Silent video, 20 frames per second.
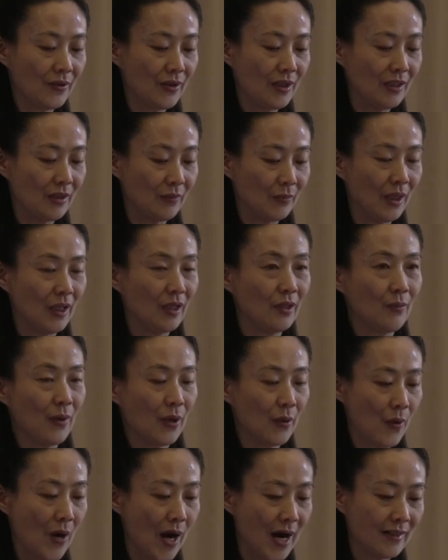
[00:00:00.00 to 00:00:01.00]
theory
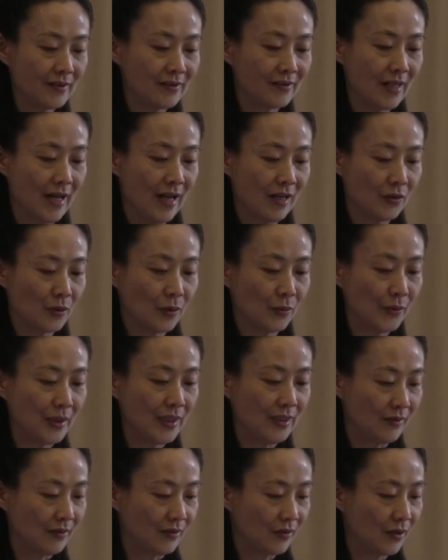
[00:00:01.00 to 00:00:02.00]
requires actual
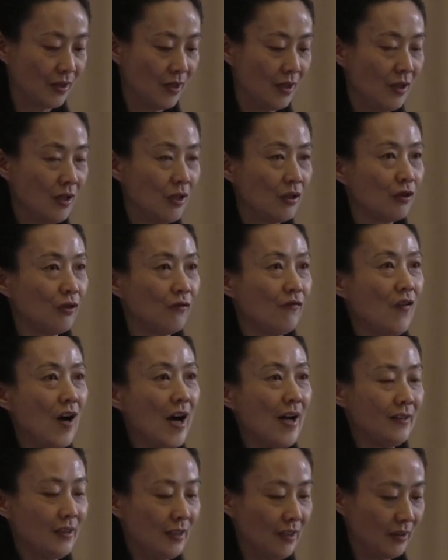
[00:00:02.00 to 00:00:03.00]
readers to
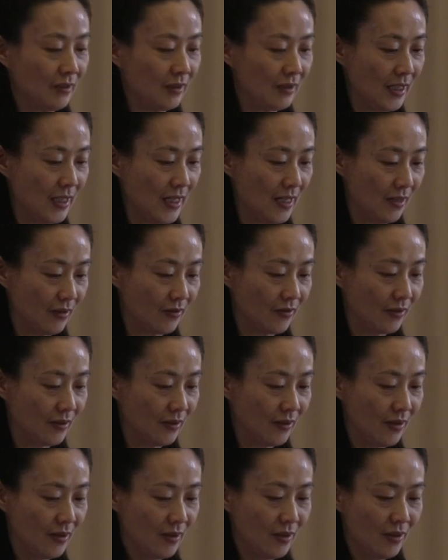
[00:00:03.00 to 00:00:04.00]
find in the text,
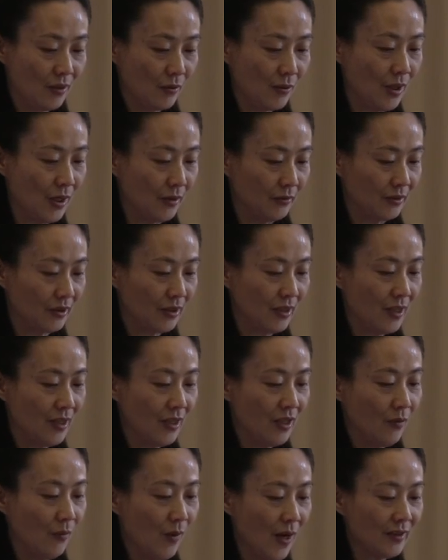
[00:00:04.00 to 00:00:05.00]
quote,
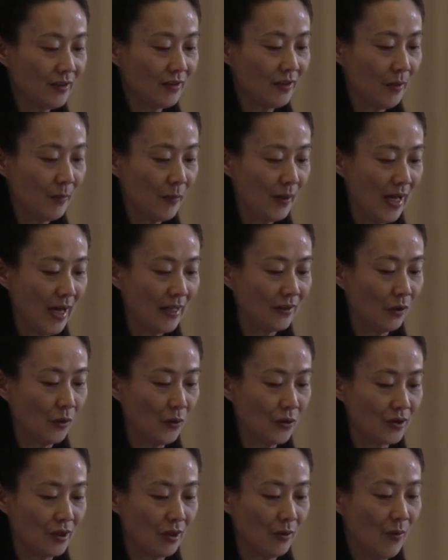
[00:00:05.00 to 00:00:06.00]
what the implied
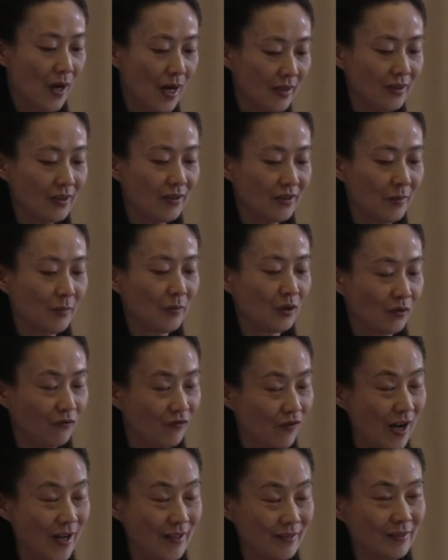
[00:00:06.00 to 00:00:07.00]
author wanted them to
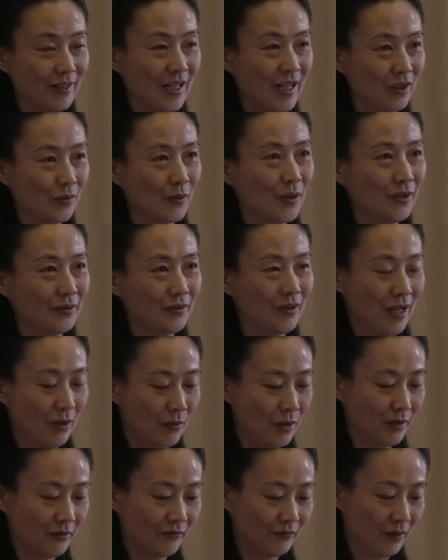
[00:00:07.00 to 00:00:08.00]
find, and quote,
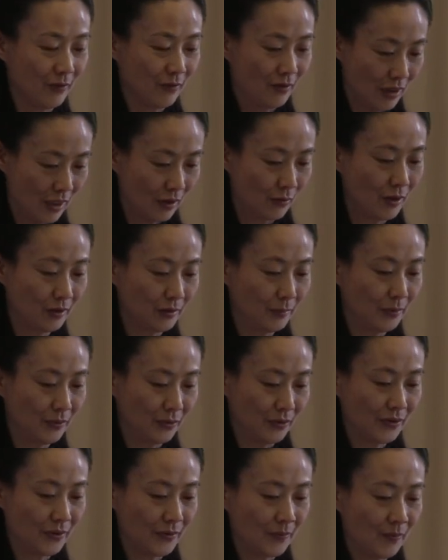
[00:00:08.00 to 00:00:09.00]
I quote
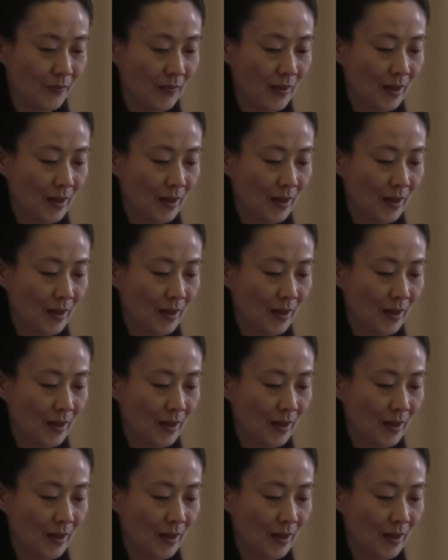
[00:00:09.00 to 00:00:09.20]
Booth.